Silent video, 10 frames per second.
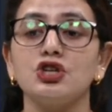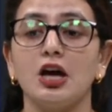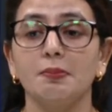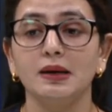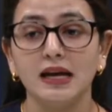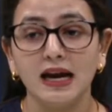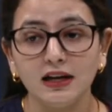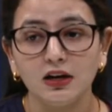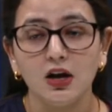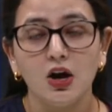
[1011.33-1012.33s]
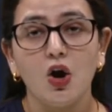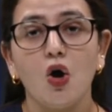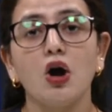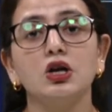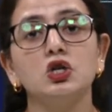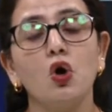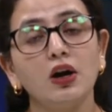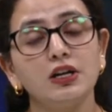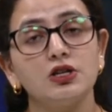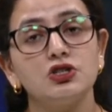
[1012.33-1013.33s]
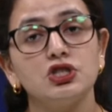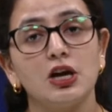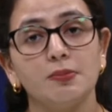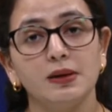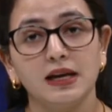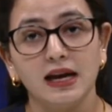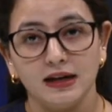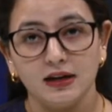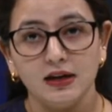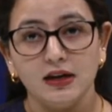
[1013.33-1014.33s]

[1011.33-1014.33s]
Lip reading: germinate or not germinate.